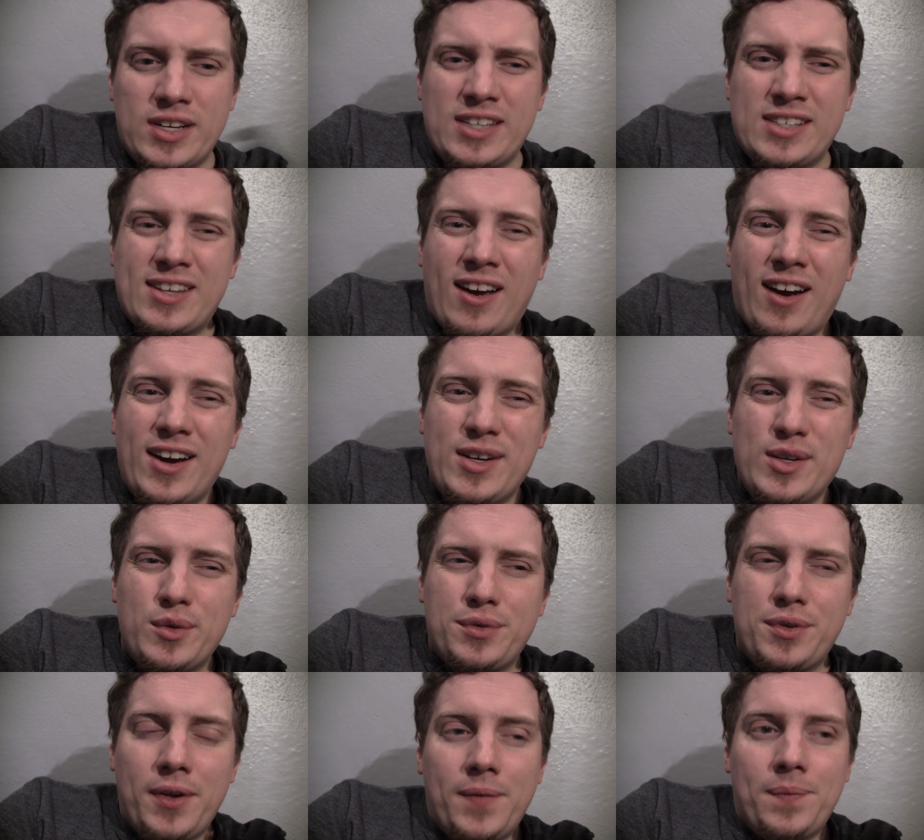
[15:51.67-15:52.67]
And it's kind
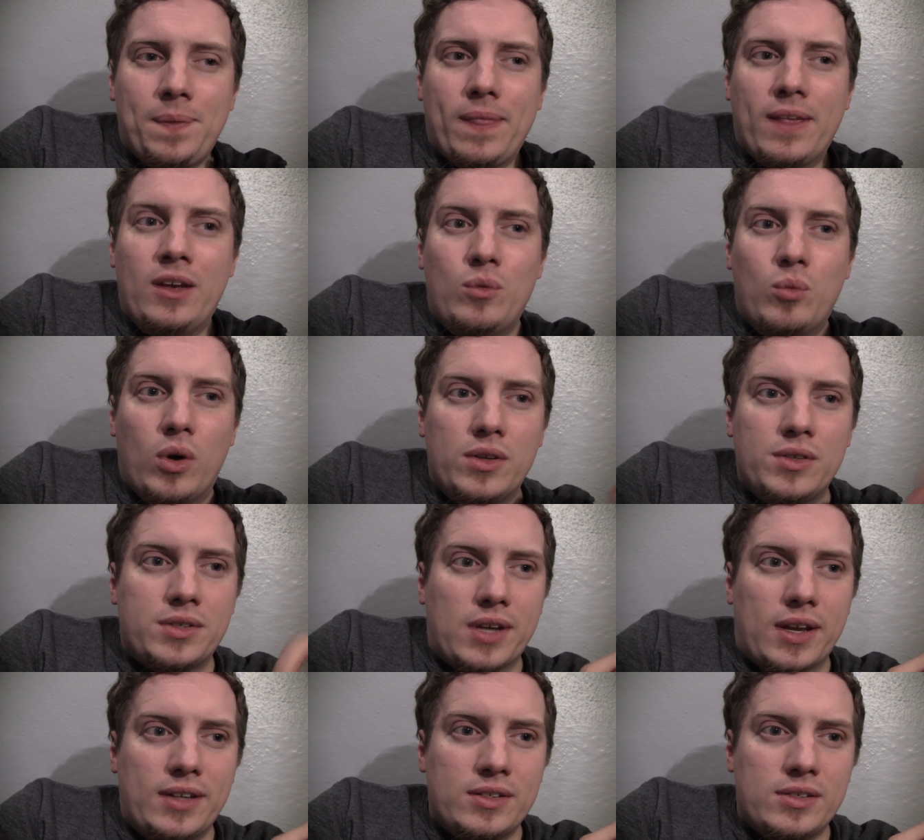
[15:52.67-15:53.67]
of in one
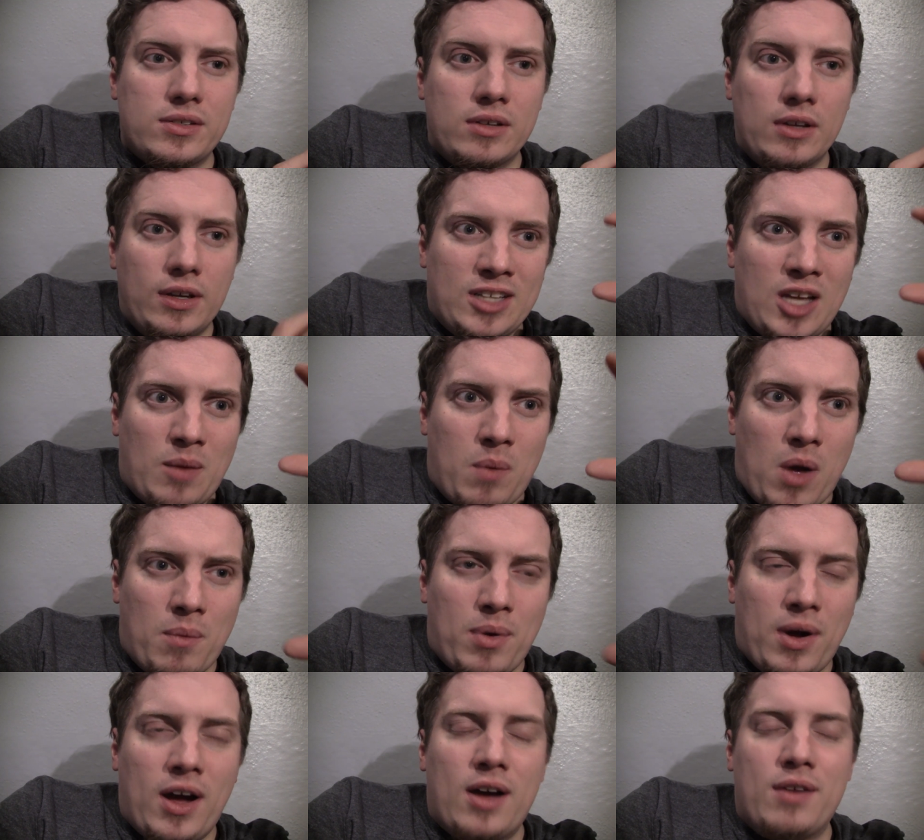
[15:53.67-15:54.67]
sense a,
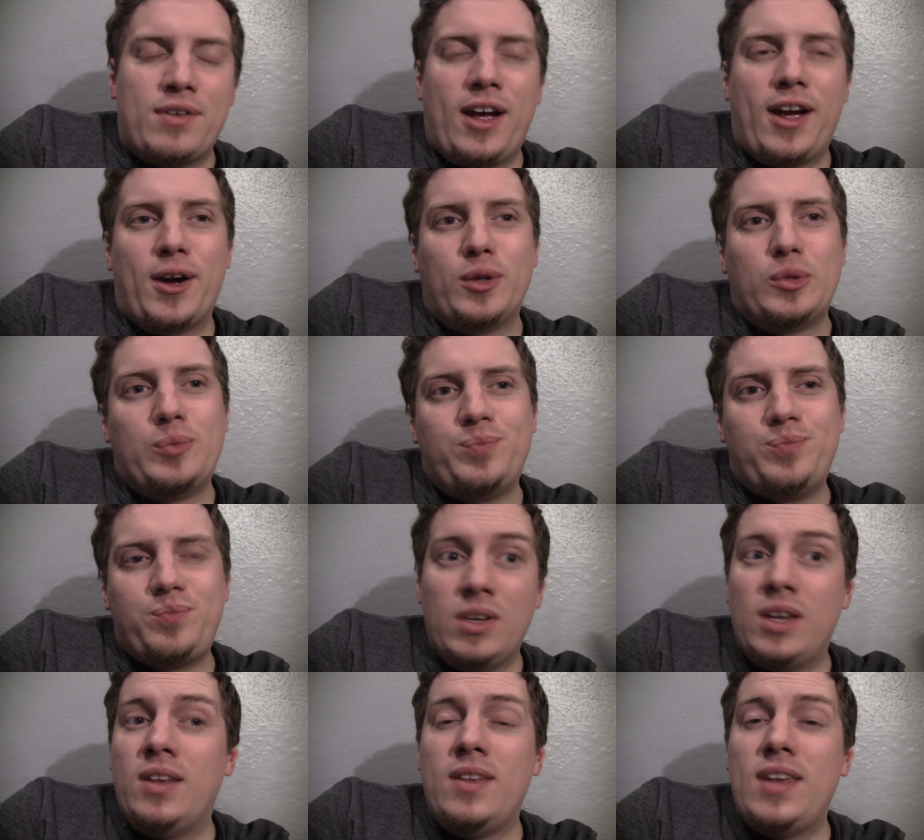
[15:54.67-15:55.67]
a part of how
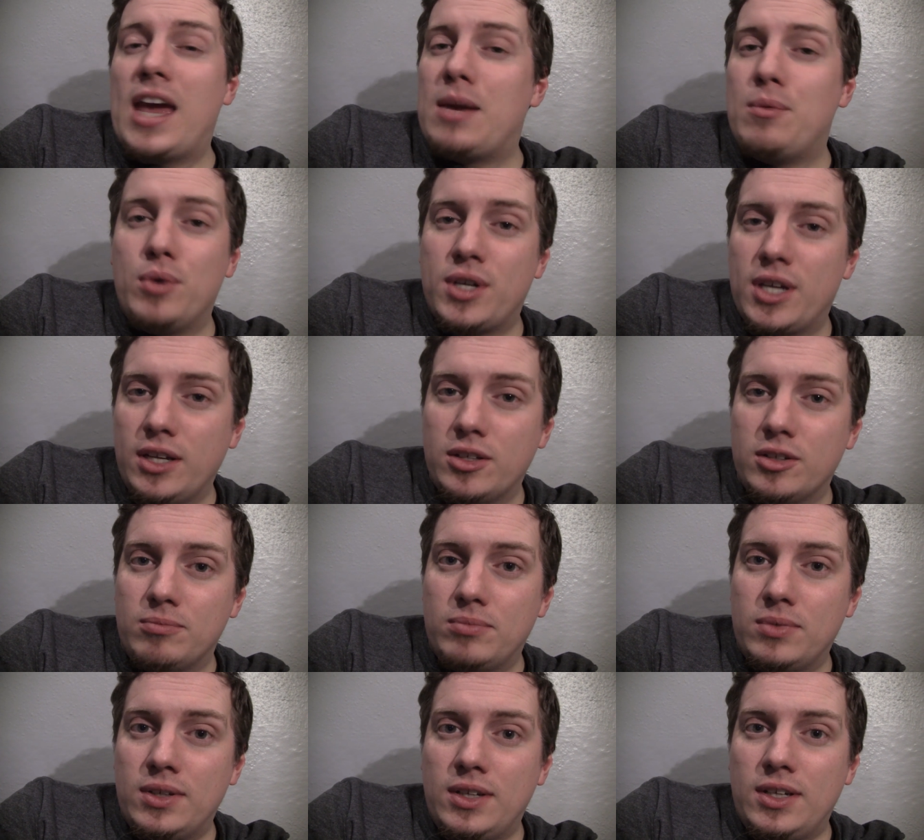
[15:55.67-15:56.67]
in the animal
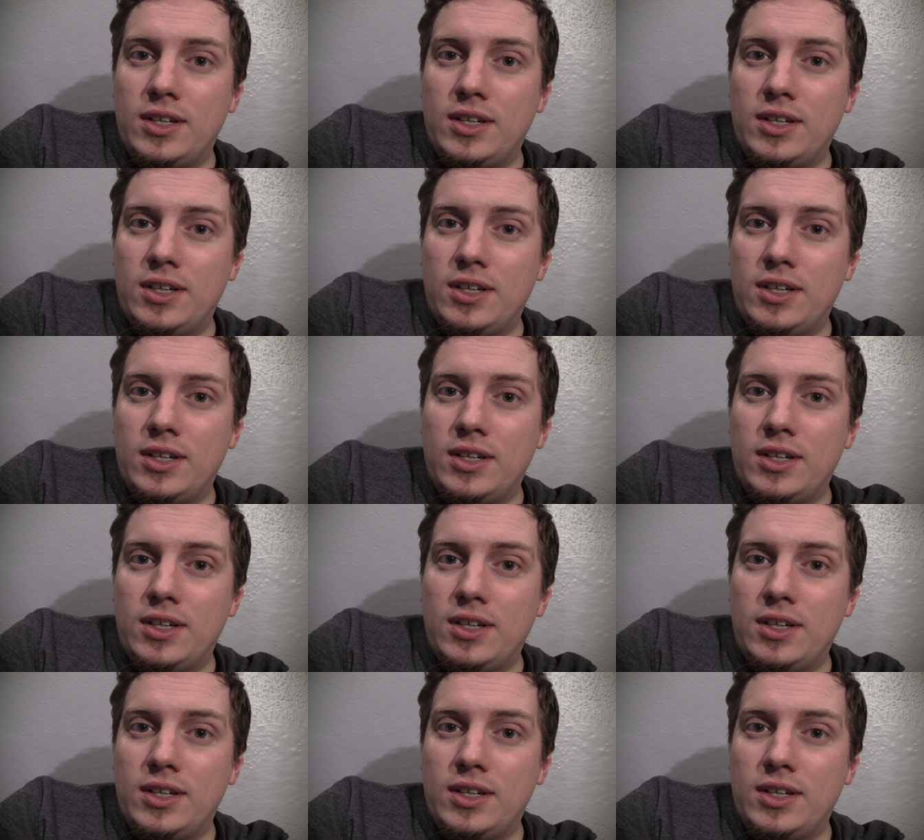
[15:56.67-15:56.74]
kingdom,